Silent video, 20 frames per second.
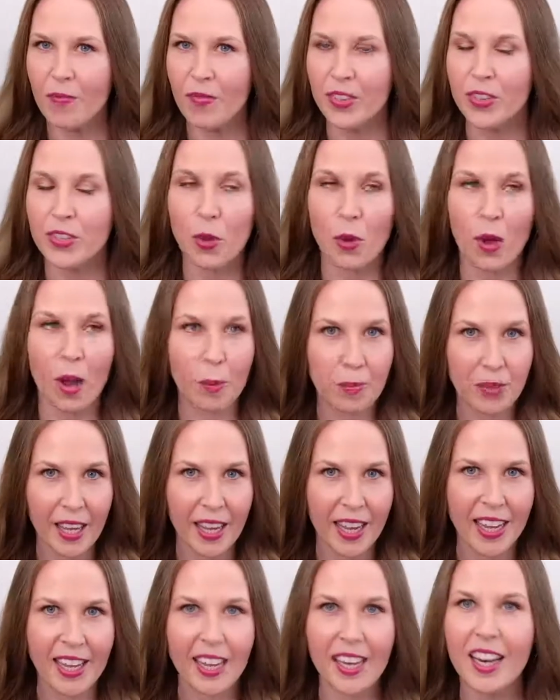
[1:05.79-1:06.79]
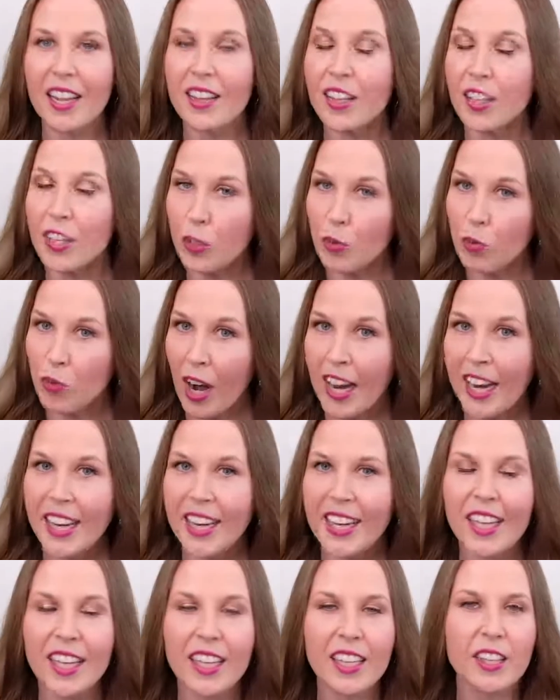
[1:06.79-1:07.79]
So I'll play it and then write
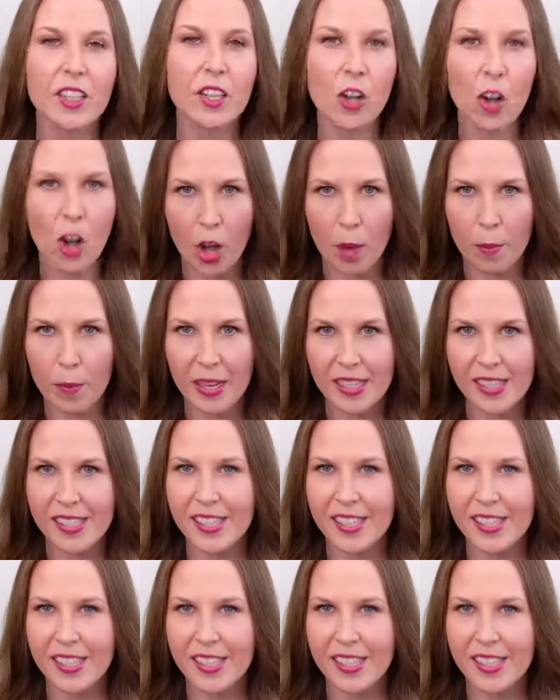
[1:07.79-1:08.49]
in the comments